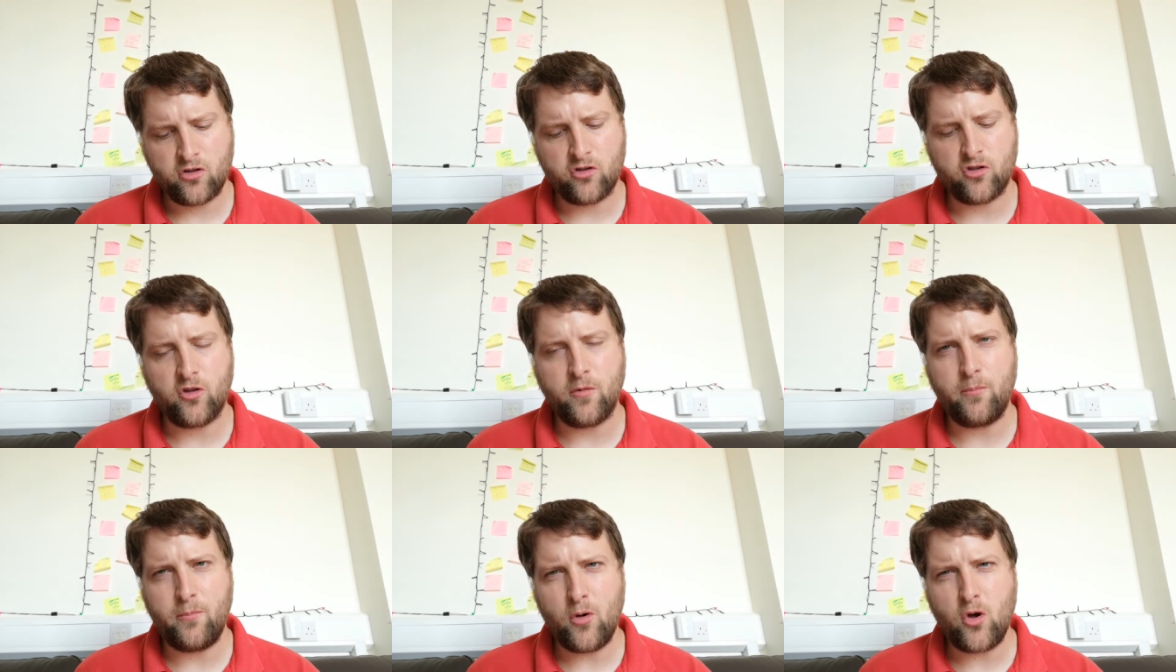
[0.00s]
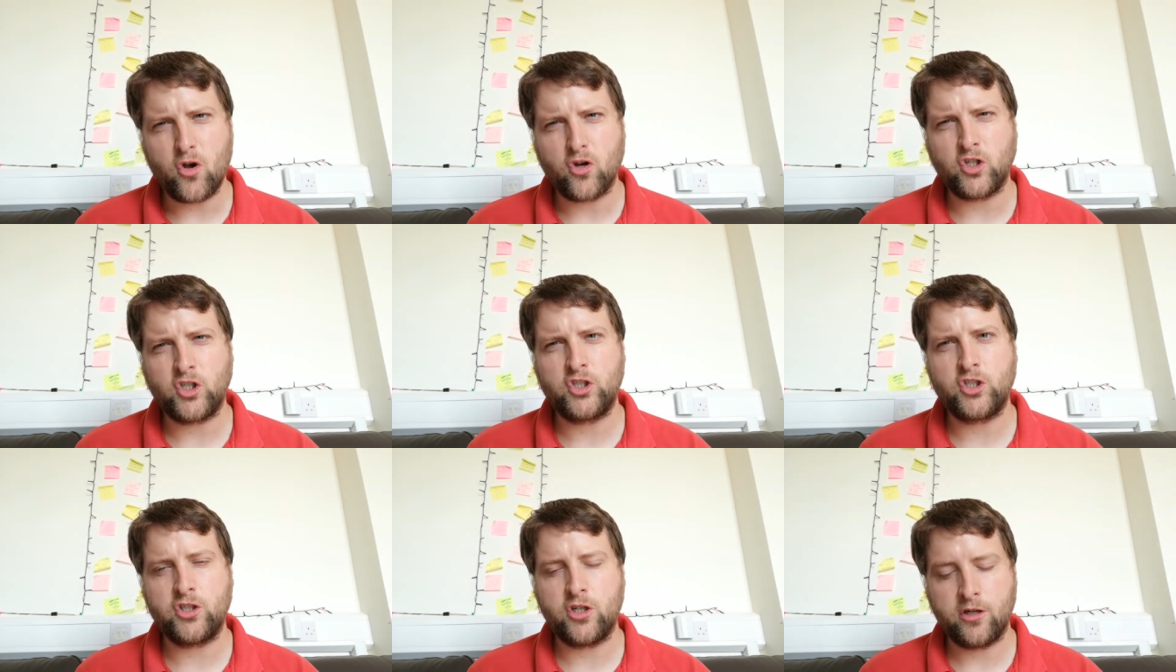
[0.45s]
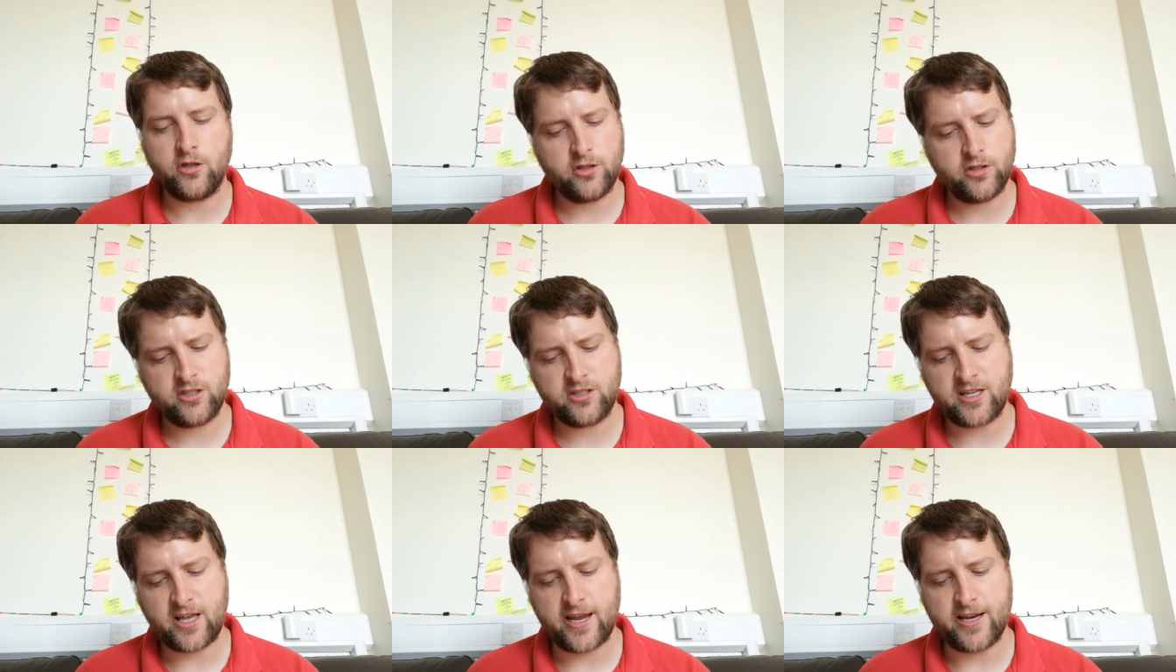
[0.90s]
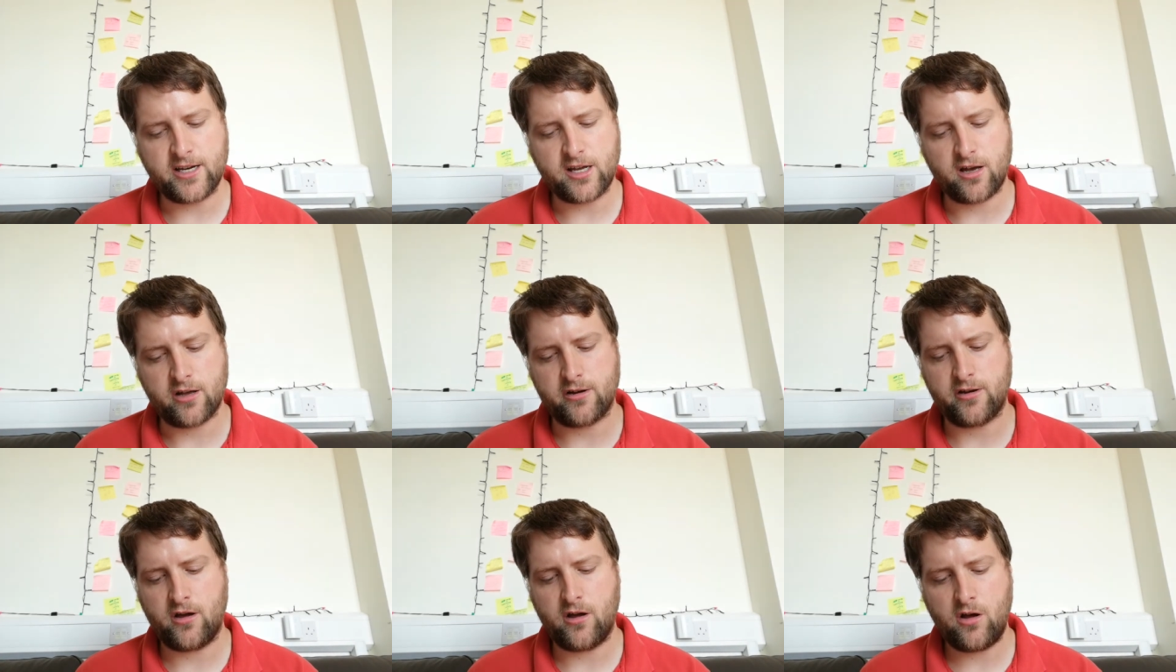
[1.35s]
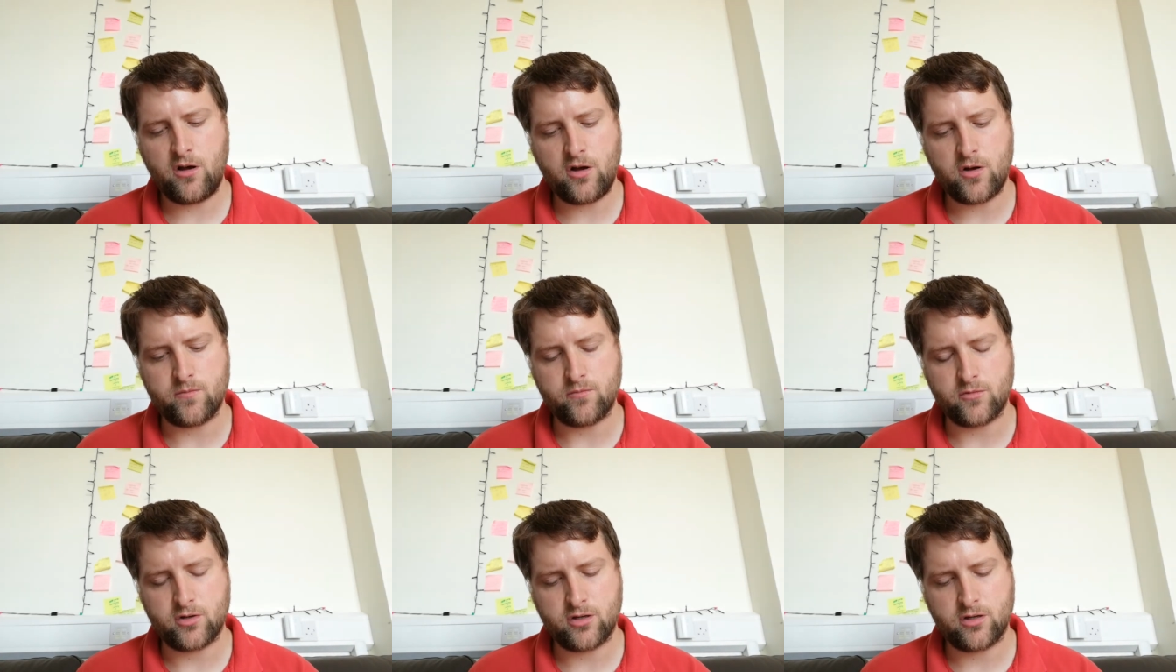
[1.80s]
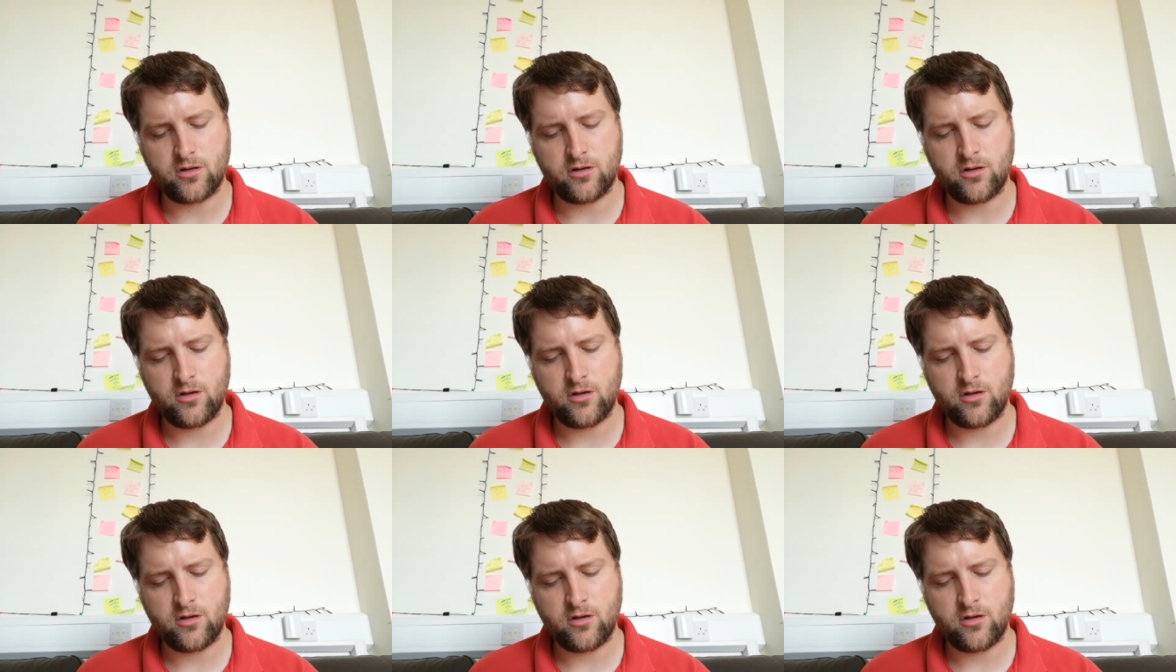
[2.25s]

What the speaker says: the bush stayed unharmed.